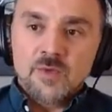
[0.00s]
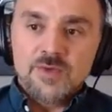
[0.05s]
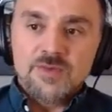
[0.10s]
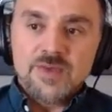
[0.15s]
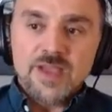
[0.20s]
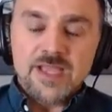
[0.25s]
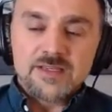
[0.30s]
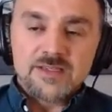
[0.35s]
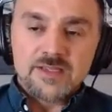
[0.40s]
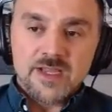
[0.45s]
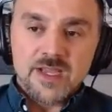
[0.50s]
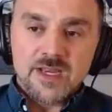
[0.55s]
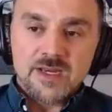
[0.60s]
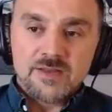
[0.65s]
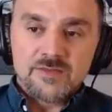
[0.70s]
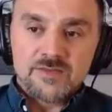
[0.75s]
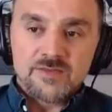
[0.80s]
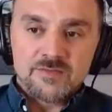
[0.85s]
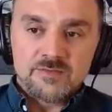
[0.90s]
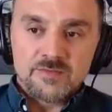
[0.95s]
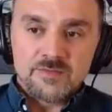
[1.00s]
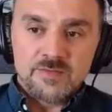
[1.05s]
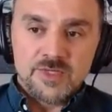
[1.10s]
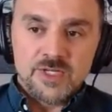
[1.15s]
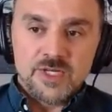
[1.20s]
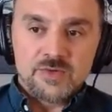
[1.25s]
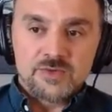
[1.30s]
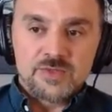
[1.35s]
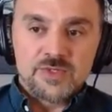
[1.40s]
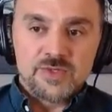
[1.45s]
we've had to kind of,
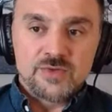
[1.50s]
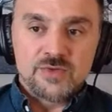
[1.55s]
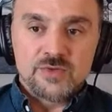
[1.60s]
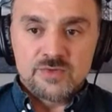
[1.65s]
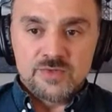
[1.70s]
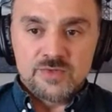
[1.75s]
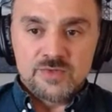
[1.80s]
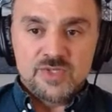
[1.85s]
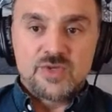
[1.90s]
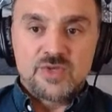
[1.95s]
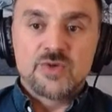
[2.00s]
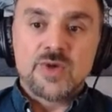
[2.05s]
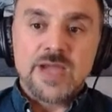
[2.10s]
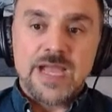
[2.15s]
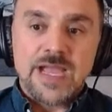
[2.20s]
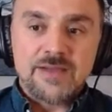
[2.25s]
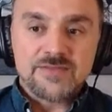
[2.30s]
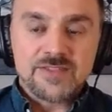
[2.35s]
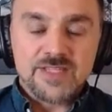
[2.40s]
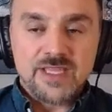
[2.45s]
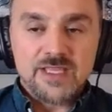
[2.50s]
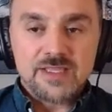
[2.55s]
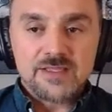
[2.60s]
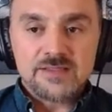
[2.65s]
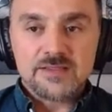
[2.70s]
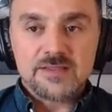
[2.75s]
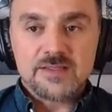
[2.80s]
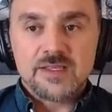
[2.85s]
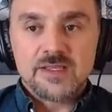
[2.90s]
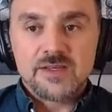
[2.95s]
do 2 half
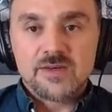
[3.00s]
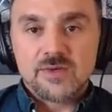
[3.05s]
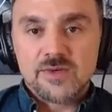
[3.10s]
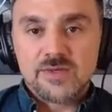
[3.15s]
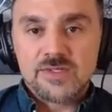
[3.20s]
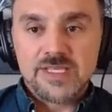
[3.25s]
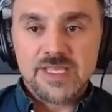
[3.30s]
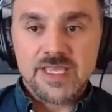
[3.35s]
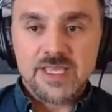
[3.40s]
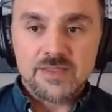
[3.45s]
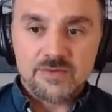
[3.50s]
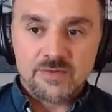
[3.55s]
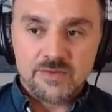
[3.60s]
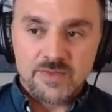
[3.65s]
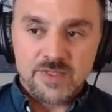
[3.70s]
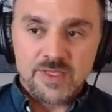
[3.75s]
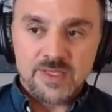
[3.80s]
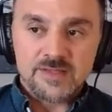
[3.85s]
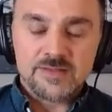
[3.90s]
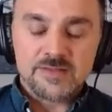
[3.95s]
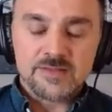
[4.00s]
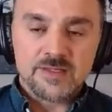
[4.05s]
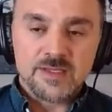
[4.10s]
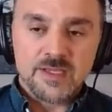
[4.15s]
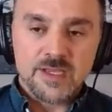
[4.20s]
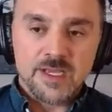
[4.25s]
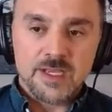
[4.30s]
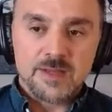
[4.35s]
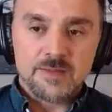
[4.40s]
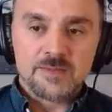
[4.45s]
days in order to get through this.
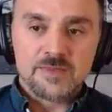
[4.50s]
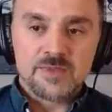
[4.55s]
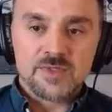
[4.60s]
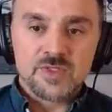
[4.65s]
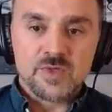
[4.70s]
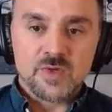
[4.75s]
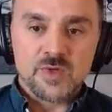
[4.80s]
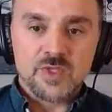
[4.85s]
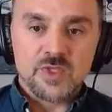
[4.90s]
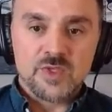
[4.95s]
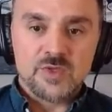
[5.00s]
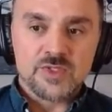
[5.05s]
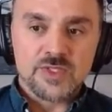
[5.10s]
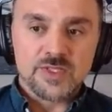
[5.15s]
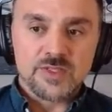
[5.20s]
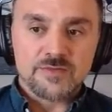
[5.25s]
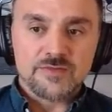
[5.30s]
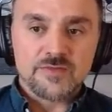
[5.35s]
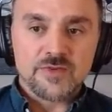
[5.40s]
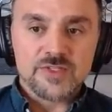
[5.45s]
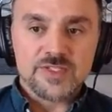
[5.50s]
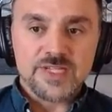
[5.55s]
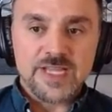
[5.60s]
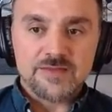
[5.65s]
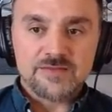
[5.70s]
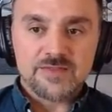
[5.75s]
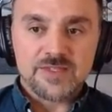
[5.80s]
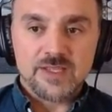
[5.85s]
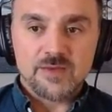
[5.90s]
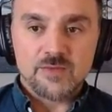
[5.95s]
So usually the first
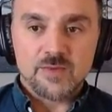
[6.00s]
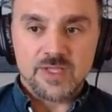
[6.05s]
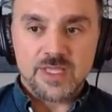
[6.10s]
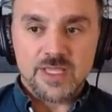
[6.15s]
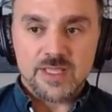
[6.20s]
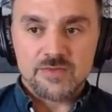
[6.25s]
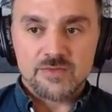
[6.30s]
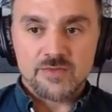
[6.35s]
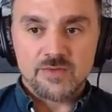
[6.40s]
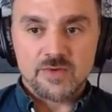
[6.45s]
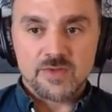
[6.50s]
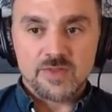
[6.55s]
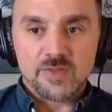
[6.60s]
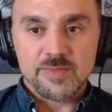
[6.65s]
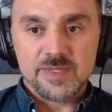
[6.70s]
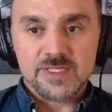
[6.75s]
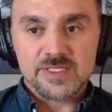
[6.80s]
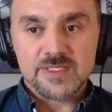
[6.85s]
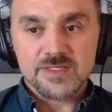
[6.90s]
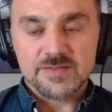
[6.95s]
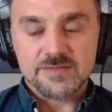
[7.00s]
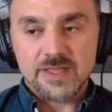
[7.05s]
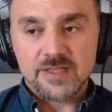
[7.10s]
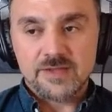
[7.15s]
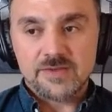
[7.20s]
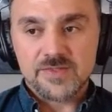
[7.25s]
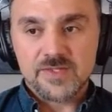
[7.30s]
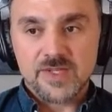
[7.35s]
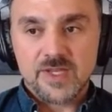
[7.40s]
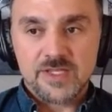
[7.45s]
half day we'll get through on the business
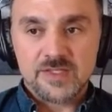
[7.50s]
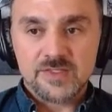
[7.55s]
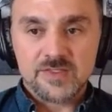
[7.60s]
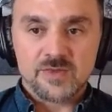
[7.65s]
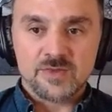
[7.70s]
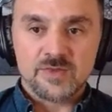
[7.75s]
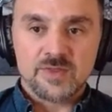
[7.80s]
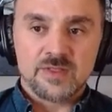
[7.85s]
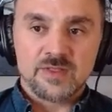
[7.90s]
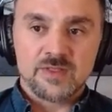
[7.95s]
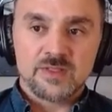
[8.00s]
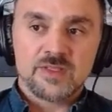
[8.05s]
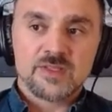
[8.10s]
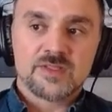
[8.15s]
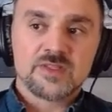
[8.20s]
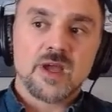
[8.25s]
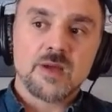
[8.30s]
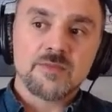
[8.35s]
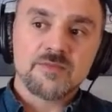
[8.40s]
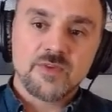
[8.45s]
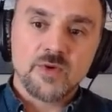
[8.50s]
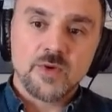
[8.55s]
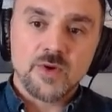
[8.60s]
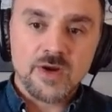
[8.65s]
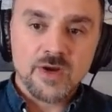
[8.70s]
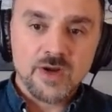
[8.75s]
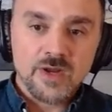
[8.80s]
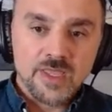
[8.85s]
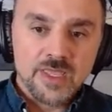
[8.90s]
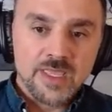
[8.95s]
value side, so the top
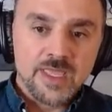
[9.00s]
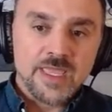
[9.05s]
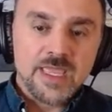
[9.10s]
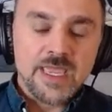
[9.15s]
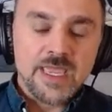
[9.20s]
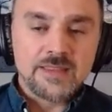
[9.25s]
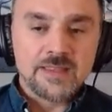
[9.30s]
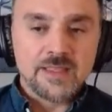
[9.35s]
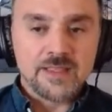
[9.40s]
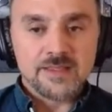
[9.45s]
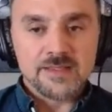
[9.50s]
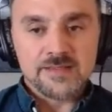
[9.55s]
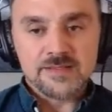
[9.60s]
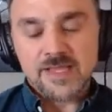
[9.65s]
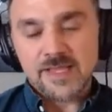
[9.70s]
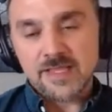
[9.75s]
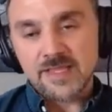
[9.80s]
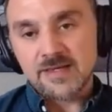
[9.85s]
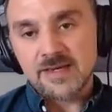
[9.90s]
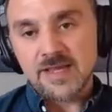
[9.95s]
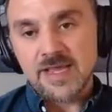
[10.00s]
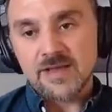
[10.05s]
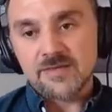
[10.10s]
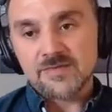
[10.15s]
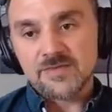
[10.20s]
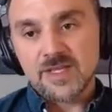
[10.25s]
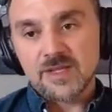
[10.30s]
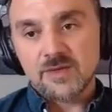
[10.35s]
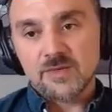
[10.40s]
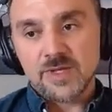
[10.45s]
4, and then the second
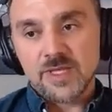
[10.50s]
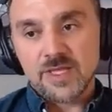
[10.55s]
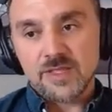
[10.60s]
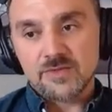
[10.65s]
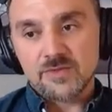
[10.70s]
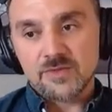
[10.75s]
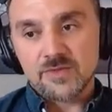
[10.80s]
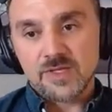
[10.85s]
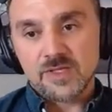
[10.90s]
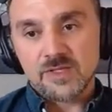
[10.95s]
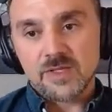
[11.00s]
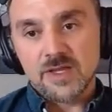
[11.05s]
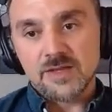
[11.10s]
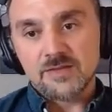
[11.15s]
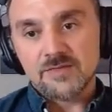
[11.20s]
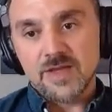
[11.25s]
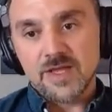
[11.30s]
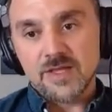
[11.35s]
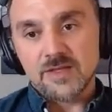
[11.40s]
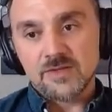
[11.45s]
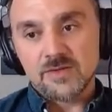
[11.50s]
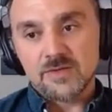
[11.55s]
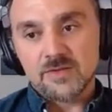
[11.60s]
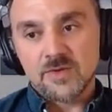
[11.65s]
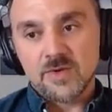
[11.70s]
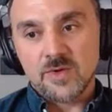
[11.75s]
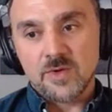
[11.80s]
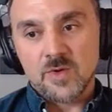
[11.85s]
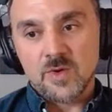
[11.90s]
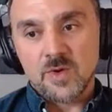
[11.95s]
half day we'll get through the client
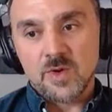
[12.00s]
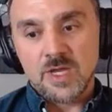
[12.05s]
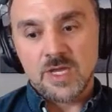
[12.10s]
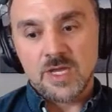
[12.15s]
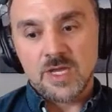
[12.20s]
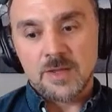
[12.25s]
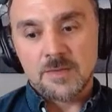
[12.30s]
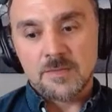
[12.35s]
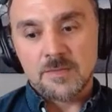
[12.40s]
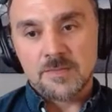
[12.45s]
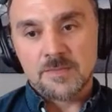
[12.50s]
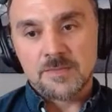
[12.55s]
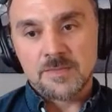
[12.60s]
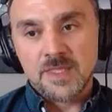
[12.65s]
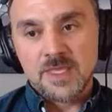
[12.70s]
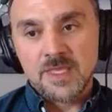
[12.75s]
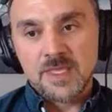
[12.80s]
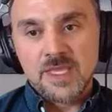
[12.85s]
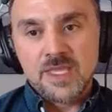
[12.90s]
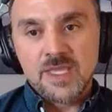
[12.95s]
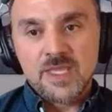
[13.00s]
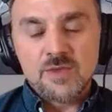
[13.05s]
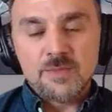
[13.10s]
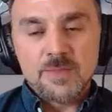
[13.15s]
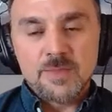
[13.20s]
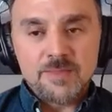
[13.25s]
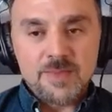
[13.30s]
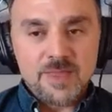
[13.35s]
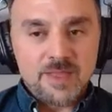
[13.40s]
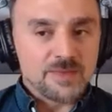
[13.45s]
value.
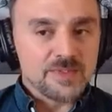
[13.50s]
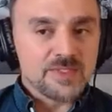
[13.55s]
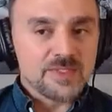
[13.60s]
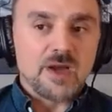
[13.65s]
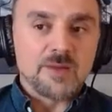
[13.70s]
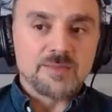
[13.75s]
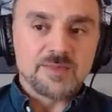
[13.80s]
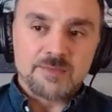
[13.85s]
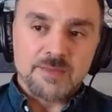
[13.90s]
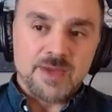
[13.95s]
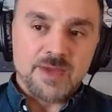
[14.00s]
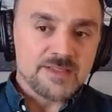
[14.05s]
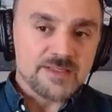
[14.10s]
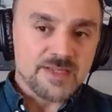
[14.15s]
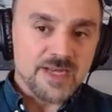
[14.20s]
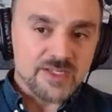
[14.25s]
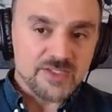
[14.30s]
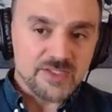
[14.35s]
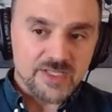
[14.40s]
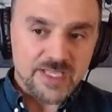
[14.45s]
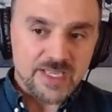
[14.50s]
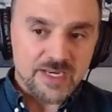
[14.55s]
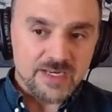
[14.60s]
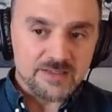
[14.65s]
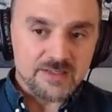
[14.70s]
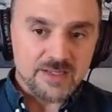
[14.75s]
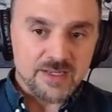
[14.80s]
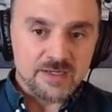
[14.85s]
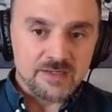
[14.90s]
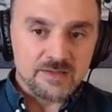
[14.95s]
You might be able to optimize and actually get
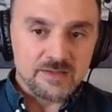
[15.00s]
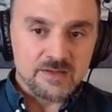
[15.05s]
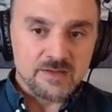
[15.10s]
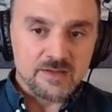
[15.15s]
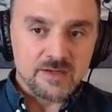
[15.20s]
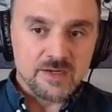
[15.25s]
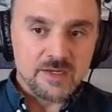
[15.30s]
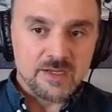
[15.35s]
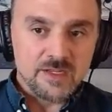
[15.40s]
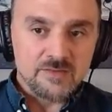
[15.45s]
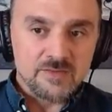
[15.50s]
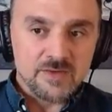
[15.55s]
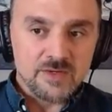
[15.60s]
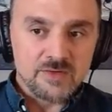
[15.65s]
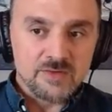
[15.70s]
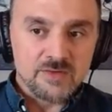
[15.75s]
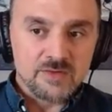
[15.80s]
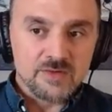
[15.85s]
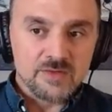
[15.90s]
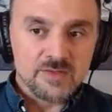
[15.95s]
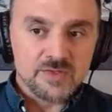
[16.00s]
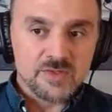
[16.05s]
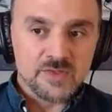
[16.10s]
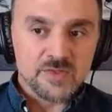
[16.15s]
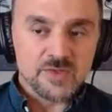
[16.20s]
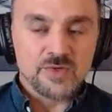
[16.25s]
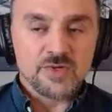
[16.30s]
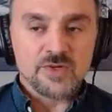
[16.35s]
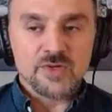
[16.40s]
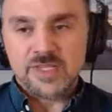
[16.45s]
it done even
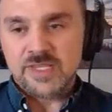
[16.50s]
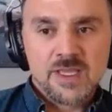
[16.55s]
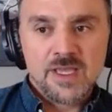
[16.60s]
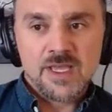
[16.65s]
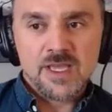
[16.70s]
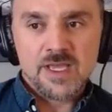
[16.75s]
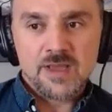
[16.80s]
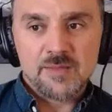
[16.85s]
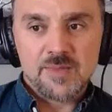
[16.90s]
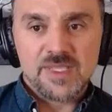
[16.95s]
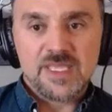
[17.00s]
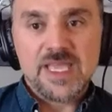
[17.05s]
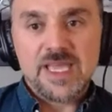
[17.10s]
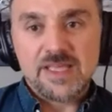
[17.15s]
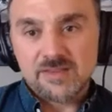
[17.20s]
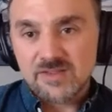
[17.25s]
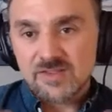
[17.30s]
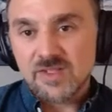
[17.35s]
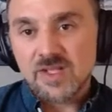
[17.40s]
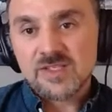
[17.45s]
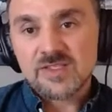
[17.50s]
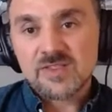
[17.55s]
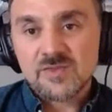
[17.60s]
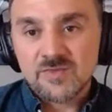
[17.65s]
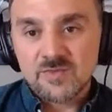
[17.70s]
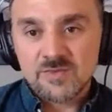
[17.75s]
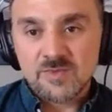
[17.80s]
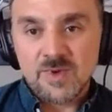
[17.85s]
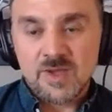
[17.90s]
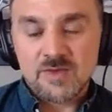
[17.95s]
sooner. But yeah, there's lots
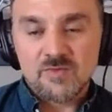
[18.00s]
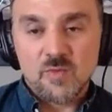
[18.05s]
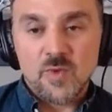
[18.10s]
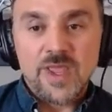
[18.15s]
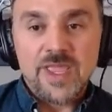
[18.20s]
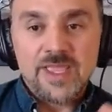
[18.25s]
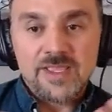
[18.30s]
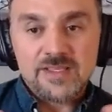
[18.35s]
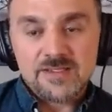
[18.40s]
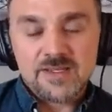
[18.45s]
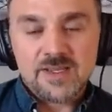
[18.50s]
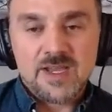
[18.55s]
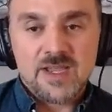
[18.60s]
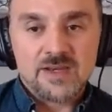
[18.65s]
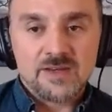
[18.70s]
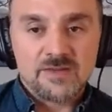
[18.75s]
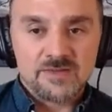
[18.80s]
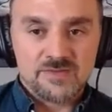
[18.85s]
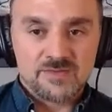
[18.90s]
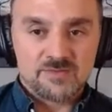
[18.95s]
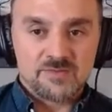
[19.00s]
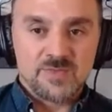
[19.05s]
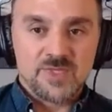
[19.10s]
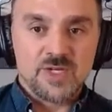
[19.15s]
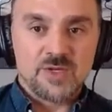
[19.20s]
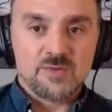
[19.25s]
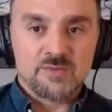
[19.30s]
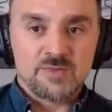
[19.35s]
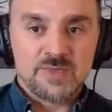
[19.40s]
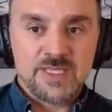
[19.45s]
of ways to kind of,
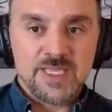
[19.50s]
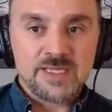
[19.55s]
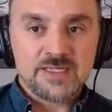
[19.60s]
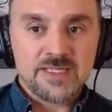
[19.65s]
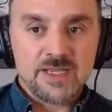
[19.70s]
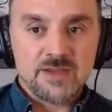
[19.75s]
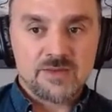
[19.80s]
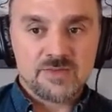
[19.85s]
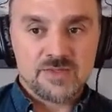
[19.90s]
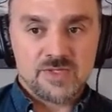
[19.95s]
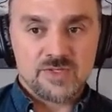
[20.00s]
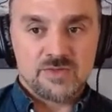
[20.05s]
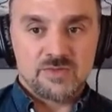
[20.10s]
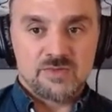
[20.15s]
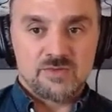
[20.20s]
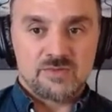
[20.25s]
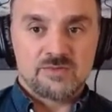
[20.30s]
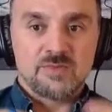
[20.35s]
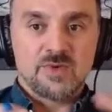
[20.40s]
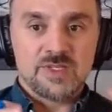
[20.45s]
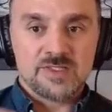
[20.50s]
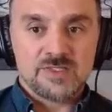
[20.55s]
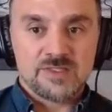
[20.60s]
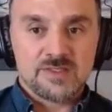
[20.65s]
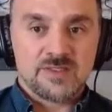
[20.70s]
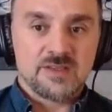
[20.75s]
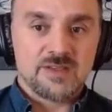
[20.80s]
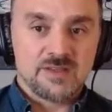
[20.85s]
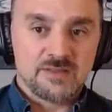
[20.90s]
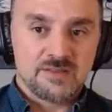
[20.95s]
get down to
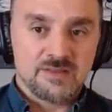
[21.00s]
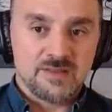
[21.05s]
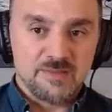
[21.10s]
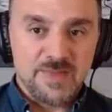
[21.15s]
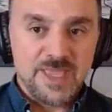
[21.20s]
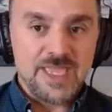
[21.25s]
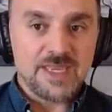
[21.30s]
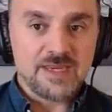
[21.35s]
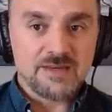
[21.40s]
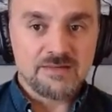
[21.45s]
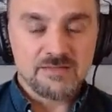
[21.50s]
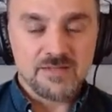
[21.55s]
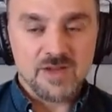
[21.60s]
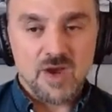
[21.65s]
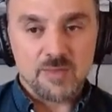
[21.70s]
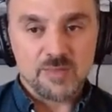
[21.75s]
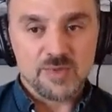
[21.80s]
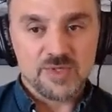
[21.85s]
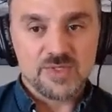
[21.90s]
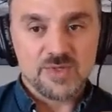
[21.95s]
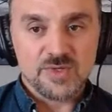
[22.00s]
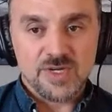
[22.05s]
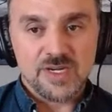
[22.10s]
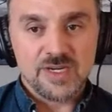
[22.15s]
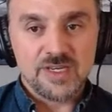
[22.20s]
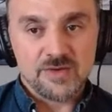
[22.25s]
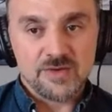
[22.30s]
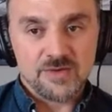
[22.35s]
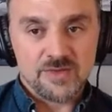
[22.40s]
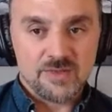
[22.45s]
what's the main
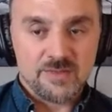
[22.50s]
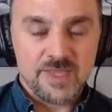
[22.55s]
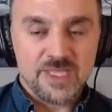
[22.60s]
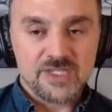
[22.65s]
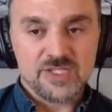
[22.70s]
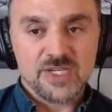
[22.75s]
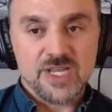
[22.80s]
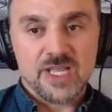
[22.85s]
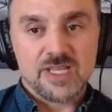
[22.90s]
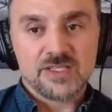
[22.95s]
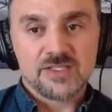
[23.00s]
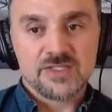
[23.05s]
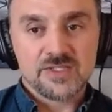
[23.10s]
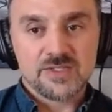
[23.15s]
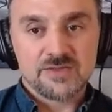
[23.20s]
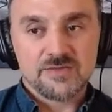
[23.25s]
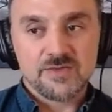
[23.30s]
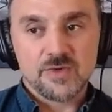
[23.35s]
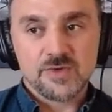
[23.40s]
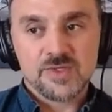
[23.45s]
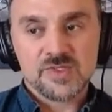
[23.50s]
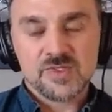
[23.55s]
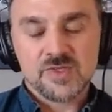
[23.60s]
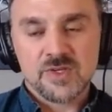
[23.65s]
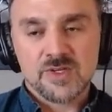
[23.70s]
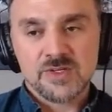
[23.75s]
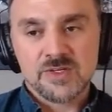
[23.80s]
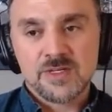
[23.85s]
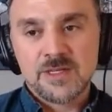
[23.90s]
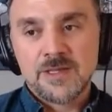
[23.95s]
opportunity or the main challenge to focus
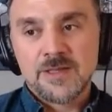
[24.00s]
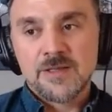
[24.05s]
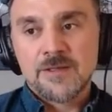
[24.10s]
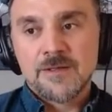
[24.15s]
on.